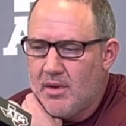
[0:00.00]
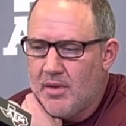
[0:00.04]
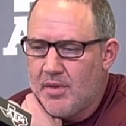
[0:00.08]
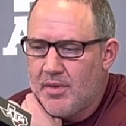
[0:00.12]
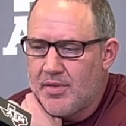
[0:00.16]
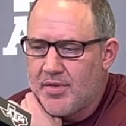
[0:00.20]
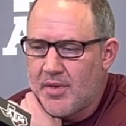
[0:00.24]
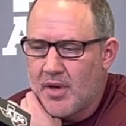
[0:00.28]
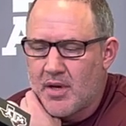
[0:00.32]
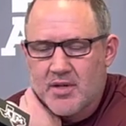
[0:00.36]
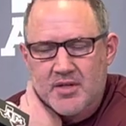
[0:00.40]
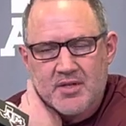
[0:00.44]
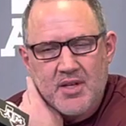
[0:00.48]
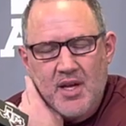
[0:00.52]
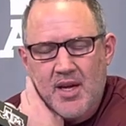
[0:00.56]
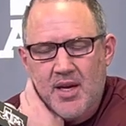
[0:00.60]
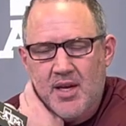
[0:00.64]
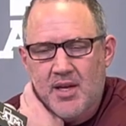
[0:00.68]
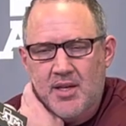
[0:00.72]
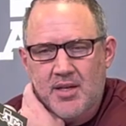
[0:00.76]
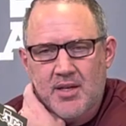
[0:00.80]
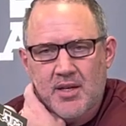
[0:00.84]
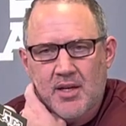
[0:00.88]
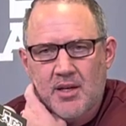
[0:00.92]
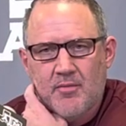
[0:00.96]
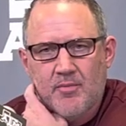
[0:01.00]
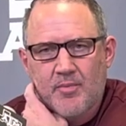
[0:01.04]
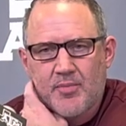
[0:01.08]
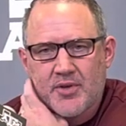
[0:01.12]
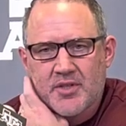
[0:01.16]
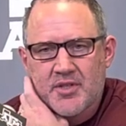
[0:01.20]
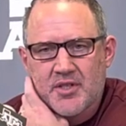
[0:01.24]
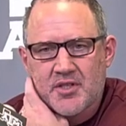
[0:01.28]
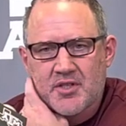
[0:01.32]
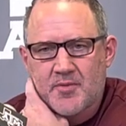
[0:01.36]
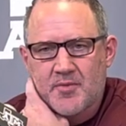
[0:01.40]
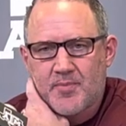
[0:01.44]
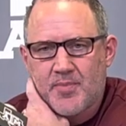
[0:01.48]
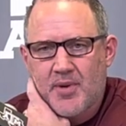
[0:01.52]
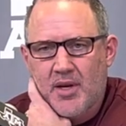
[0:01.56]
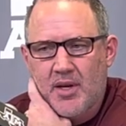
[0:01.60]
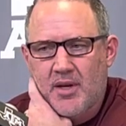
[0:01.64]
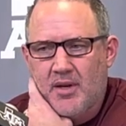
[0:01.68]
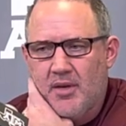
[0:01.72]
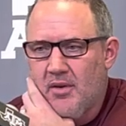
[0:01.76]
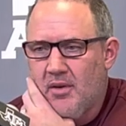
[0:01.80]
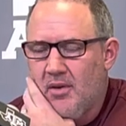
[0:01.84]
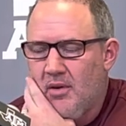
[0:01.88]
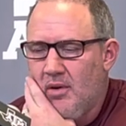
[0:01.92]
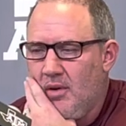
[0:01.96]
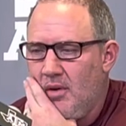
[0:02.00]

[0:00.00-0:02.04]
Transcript: Thursday, he didn't participate.